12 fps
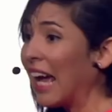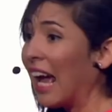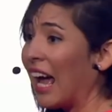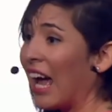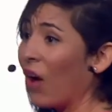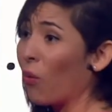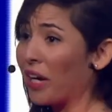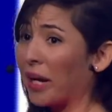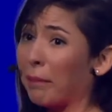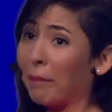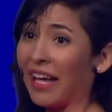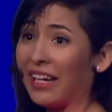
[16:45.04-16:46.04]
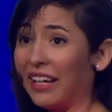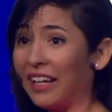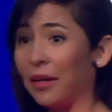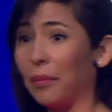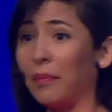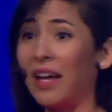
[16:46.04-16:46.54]
When I met him,
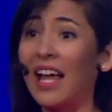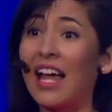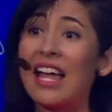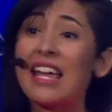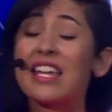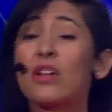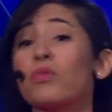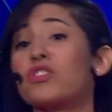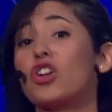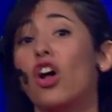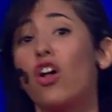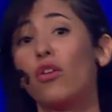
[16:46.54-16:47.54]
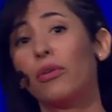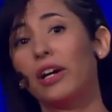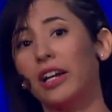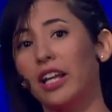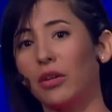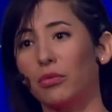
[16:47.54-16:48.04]
he was already a
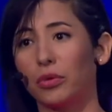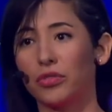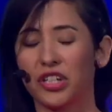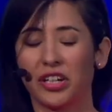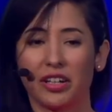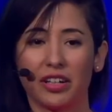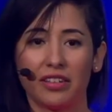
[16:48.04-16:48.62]
Rotarian.